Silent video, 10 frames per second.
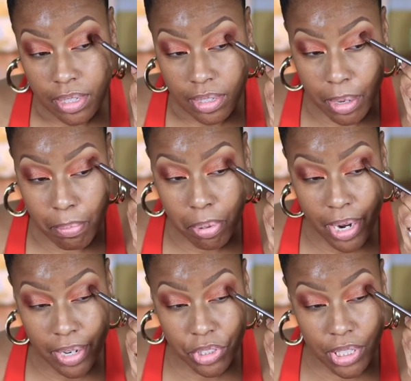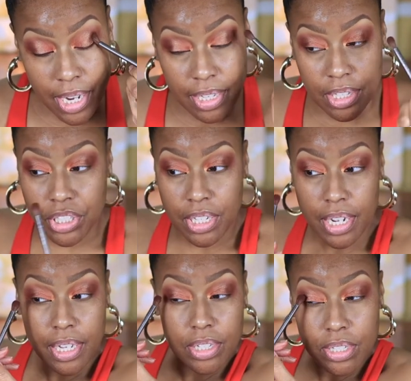that brown chocolate
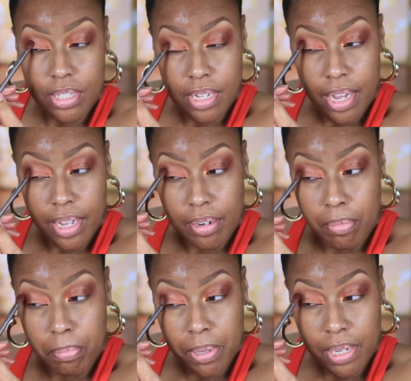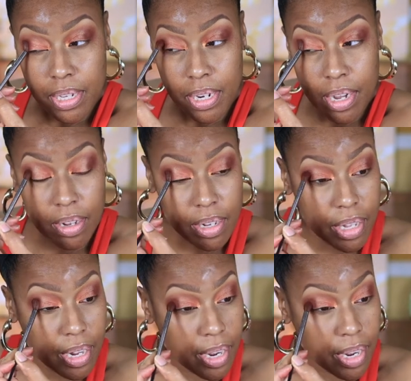shade and just kind of blend all of that